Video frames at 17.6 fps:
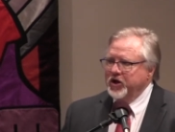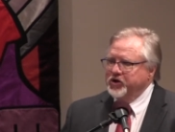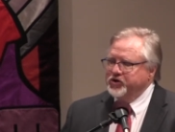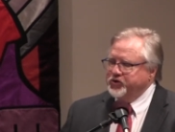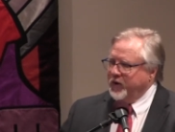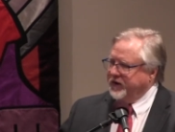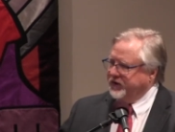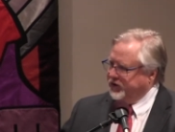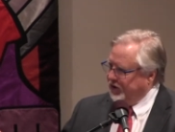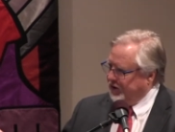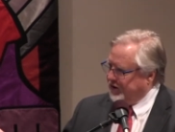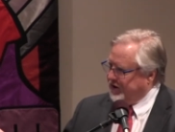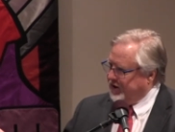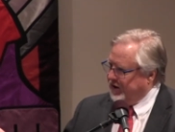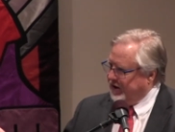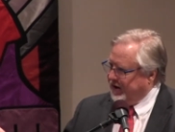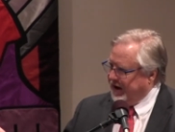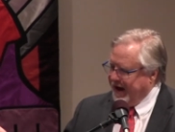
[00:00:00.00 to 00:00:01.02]
So I
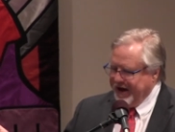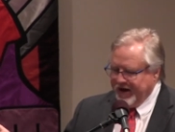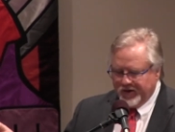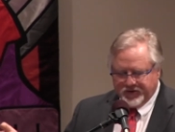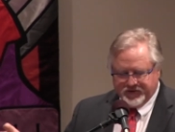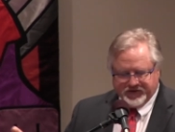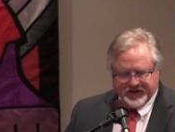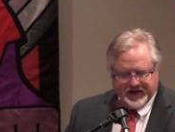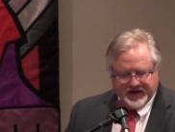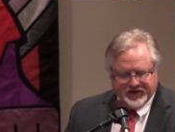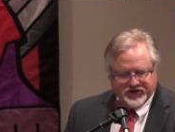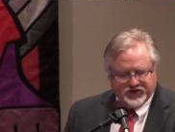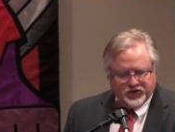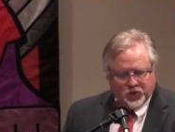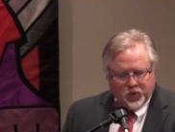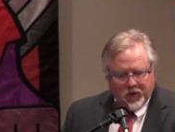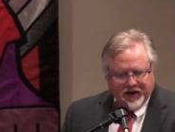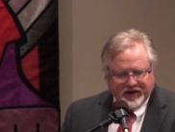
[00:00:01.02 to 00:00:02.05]
took uh, AOC's
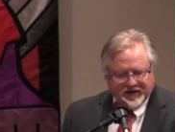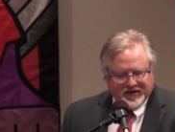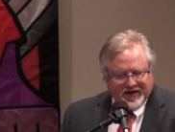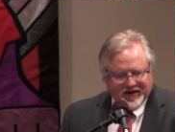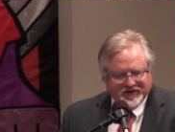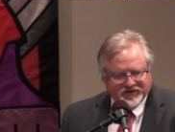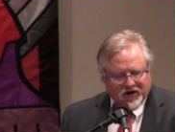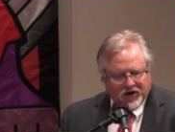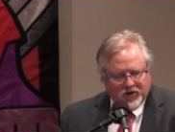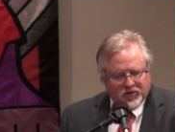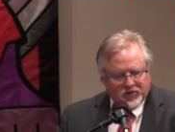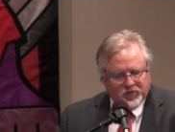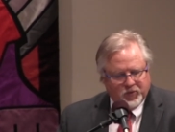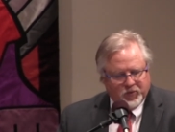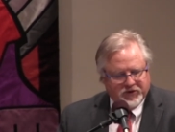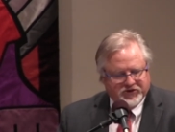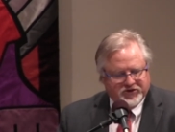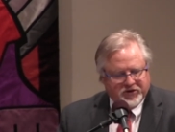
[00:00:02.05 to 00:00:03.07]
tweet as our
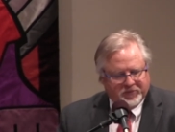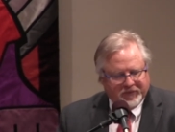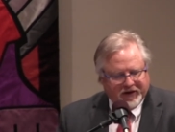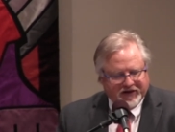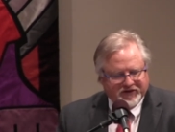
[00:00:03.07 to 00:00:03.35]
wisdom